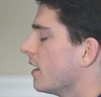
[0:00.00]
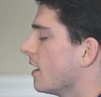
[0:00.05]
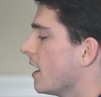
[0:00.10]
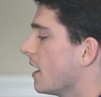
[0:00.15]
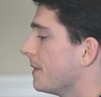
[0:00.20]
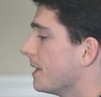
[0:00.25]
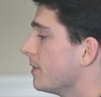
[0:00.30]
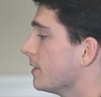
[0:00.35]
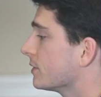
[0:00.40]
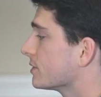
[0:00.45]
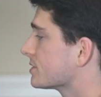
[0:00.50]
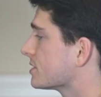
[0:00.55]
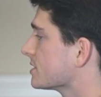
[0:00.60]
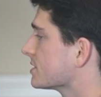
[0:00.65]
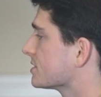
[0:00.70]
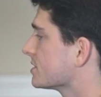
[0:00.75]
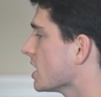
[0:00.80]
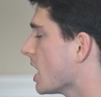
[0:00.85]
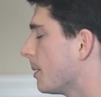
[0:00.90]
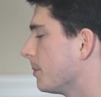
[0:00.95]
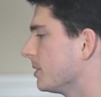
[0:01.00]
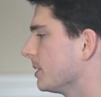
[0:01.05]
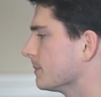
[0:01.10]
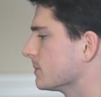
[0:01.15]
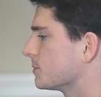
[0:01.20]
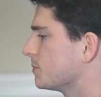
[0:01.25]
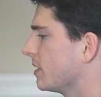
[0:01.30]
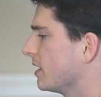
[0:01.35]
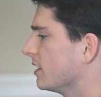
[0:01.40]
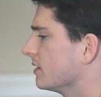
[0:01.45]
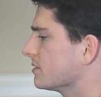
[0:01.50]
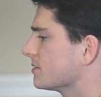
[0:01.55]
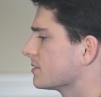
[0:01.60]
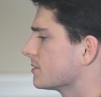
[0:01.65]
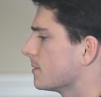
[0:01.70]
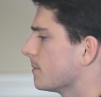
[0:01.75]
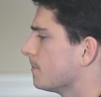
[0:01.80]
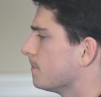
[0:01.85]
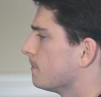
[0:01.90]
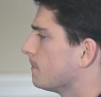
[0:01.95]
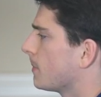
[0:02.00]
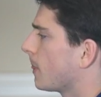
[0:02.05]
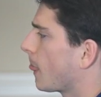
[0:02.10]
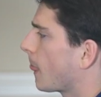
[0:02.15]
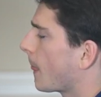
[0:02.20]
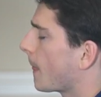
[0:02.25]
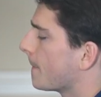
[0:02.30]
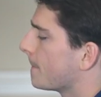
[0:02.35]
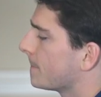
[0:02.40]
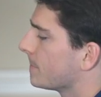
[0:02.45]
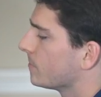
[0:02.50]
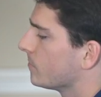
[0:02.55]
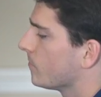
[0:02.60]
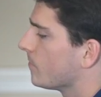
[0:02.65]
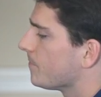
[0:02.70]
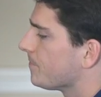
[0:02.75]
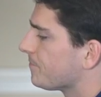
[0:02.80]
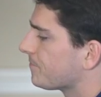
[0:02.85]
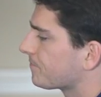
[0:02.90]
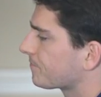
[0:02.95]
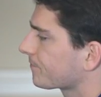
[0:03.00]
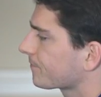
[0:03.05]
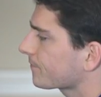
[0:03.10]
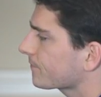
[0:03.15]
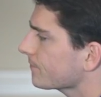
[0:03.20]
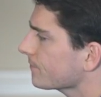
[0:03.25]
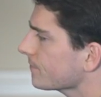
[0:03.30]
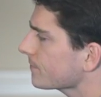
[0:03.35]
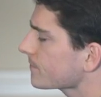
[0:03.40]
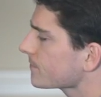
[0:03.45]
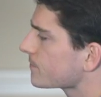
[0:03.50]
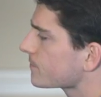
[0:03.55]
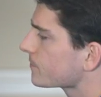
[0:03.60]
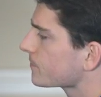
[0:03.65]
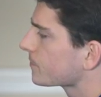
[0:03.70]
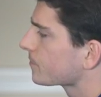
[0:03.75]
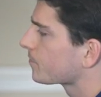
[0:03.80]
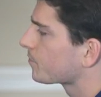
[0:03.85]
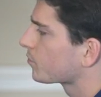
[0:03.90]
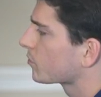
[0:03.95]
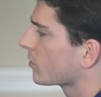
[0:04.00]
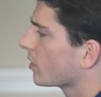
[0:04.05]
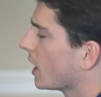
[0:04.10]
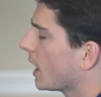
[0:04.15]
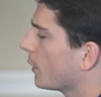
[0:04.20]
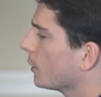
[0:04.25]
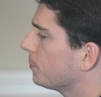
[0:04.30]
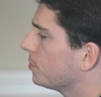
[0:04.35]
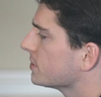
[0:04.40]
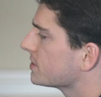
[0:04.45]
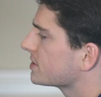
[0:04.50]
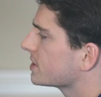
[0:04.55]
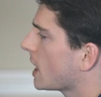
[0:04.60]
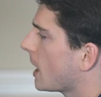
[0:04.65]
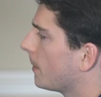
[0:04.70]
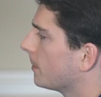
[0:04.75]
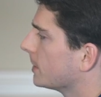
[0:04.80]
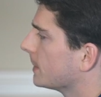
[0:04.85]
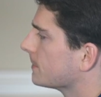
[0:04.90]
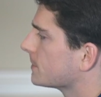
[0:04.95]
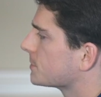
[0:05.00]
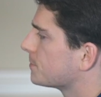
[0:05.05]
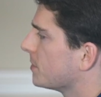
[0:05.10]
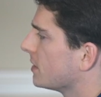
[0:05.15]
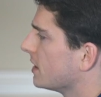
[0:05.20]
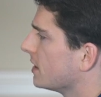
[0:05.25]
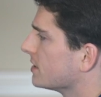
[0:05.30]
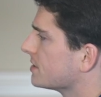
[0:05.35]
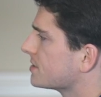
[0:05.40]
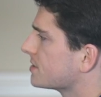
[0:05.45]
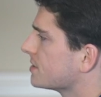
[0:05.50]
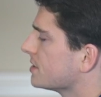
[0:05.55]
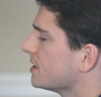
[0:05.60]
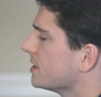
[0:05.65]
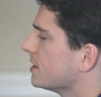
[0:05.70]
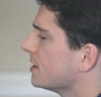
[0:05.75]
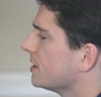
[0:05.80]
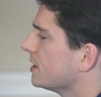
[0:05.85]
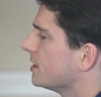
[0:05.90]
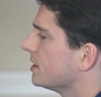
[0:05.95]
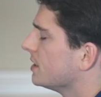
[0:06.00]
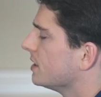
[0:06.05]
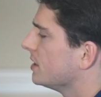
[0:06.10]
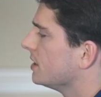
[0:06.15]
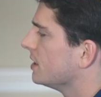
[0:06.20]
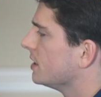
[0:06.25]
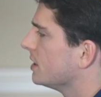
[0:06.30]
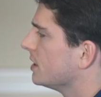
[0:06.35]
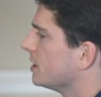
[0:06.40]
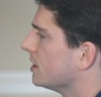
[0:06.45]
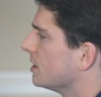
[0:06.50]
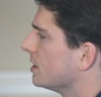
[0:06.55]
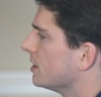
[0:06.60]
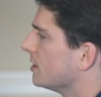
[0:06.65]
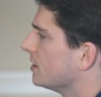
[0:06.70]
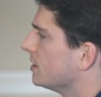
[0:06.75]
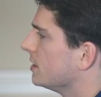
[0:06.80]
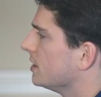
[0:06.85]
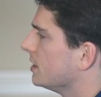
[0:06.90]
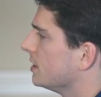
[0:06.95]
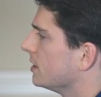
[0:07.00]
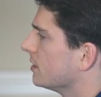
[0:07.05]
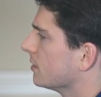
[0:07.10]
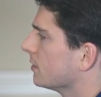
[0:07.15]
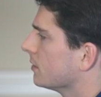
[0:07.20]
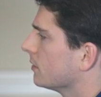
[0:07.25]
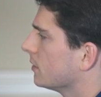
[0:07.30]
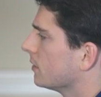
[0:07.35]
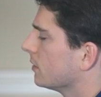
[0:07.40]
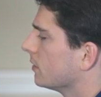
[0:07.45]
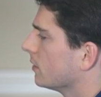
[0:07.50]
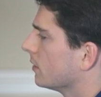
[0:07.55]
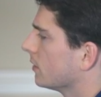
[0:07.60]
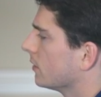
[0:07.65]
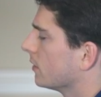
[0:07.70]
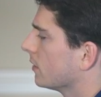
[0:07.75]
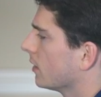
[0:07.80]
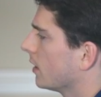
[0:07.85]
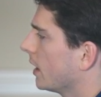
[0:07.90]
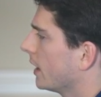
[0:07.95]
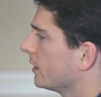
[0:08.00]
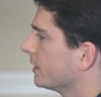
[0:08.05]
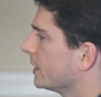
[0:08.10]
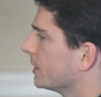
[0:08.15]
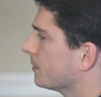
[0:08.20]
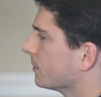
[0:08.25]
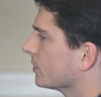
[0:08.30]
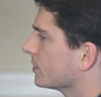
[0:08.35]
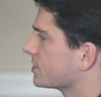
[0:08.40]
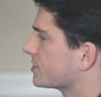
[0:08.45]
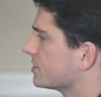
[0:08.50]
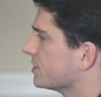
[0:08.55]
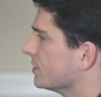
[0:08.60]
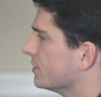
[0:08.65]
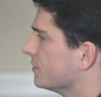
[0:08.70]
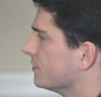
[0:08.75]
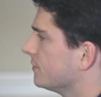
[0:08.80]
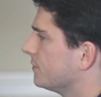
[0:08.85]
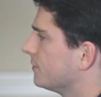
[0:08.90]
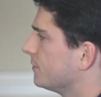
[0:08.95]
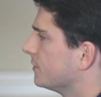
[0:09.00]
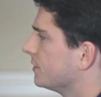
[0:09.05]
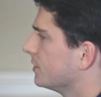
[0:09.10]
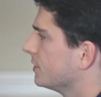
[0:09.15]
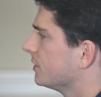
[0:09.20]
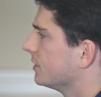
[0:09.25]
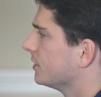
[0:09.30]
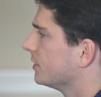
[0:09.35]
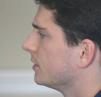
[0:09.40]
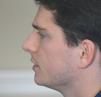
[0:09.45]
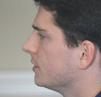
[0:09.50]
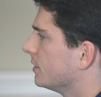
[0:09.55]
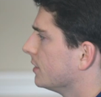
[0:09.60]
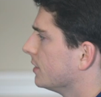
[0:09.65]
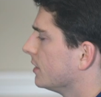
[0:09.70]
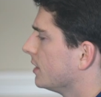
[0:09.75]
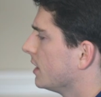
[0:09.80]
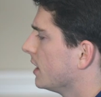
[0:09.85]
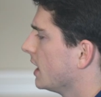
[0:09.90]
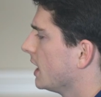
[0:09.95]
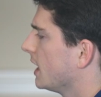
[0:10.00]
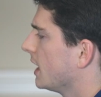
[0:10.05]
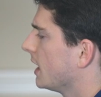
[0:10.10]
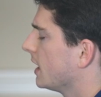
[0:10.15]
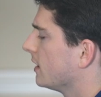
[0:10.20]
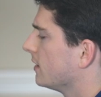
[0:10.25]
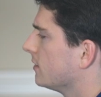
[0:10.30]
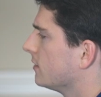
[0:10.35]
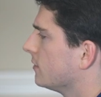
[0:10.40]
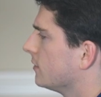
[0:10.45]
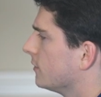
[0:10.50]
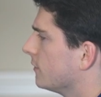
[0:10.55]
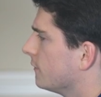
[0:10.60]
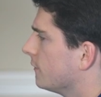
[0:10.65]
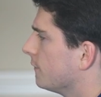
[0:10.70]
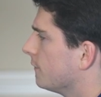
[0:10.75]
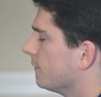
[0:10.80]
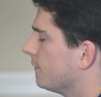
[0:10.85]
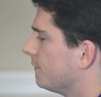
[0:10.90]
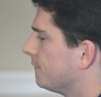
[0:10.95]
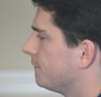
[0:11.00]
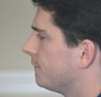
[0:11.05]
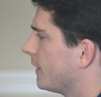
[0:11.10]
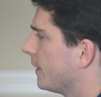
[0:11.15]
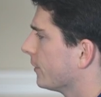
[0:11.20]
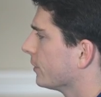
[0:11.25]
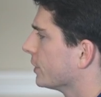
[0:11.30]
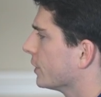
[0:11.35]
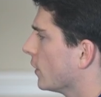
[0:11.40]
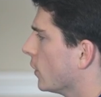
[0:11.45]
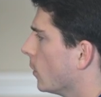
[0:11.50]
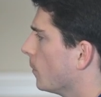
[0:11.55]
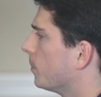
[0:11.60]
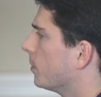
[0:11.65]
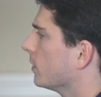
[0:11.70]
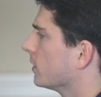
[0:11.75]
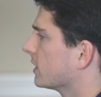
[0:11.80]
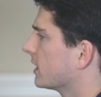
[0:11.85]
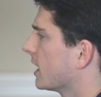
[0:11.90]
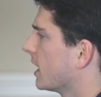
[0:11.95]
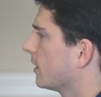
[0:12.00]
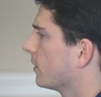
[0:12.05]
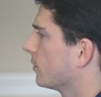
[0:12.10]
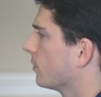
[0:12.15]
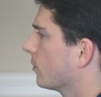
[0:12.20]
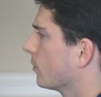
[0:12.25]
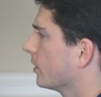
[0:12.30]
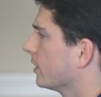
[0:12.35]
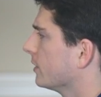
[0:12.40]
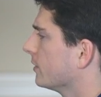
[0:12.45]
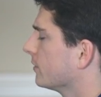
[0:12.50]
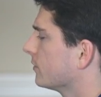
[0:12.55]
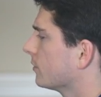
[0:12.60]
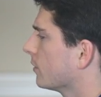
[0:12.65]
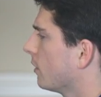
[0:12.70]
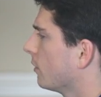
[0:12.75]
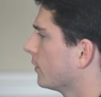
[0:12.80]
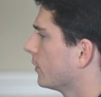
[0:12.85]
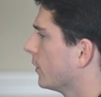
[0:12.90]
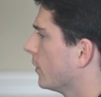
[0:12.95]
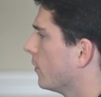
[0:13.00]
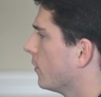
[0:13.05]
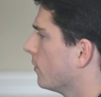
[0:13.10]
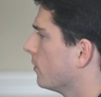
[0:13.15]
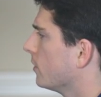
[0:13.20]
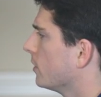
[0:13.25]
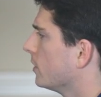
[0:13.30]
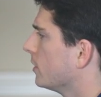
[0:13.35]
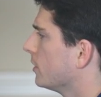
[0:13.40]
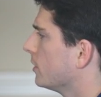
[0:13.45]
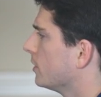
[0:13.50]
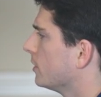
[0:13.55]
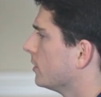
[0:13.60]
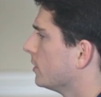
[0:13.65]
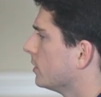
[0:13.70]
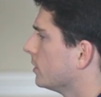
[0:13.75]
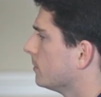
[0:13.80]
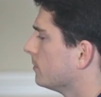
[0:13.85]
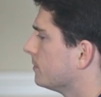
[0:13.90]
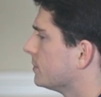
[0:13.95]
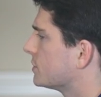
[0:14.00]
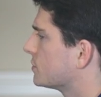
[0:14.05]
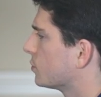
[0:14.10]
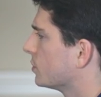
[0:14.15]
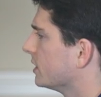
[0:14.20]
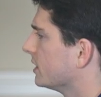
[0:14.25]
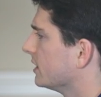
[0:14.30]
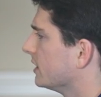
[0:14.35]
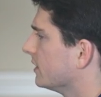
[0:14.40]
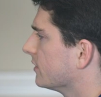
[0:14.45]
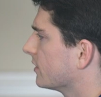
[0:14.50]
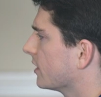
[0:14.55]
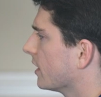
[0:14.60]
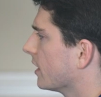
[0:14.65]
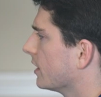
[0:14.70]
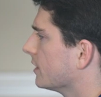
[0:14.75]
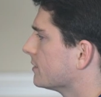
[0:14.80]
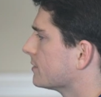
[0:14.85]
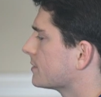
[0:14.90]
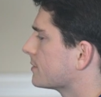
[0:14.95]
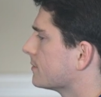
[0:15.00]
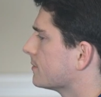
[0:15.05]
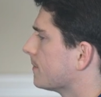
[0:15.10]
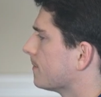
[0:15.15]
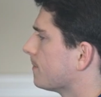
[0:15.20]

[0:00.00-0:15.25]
And then there's Somnium Space. I would put Somnium Space in the highly immersive and fairly open category. So I'll go between these guys.